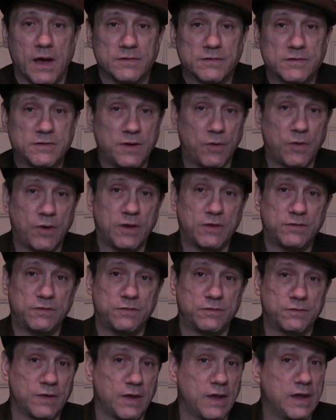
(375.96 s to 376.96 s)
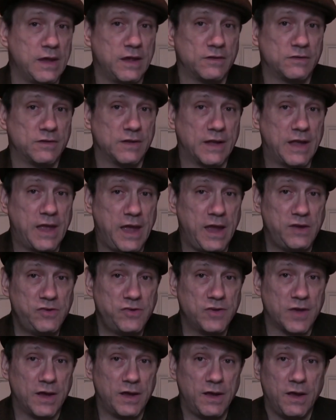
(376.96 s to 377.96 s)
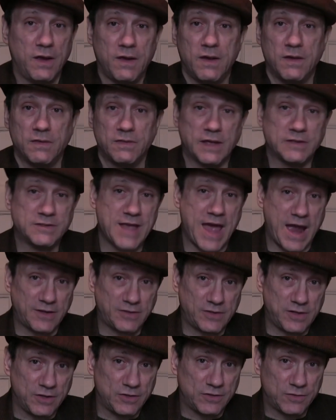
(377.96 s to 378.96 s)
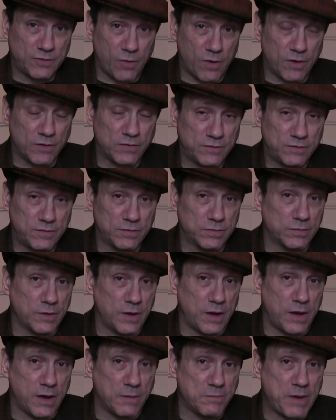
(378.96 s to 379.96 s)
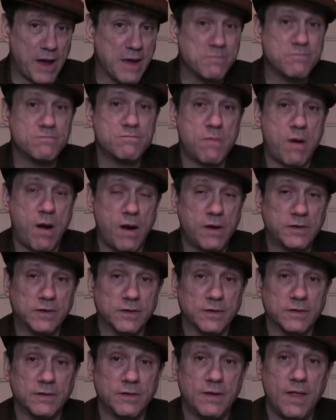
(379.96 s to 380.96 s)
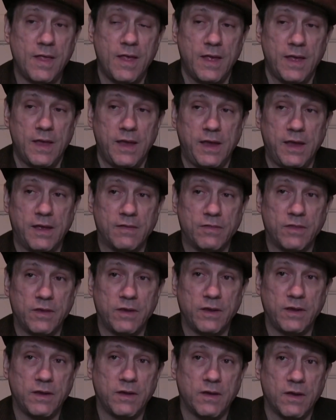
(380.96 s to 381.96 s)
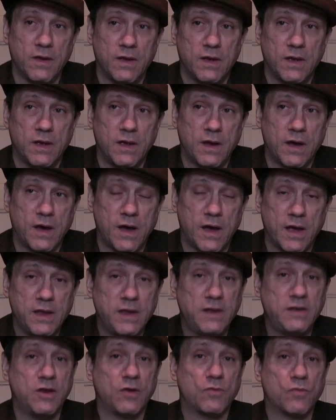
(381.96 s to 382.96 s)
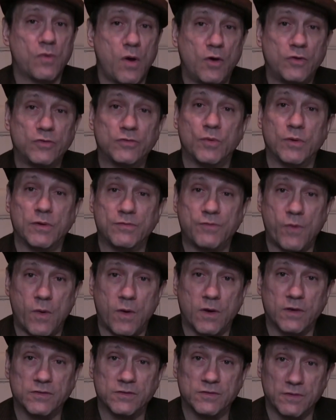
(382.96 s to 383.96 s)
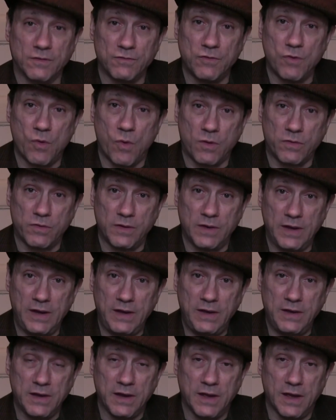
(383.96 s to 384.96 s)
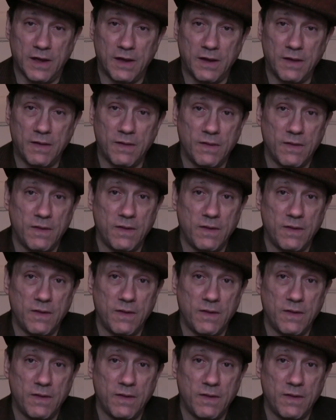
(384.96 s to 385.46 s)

Cirrus is an acacia that's actually sourced by Martin in the Indian rosewood forests of northern India,